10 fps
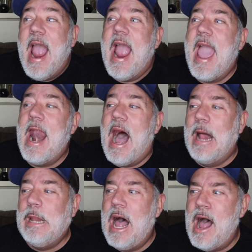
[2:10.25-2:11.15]
And
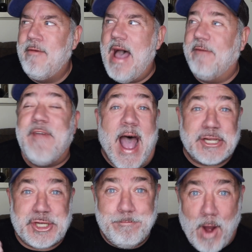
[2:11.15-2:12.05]
I love at
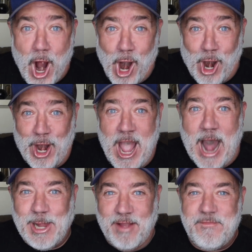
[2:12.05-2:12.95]
Fashion Barn.
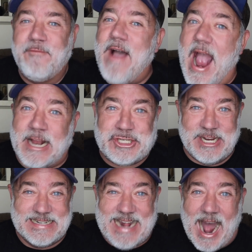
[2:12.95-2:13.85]
I love fashions.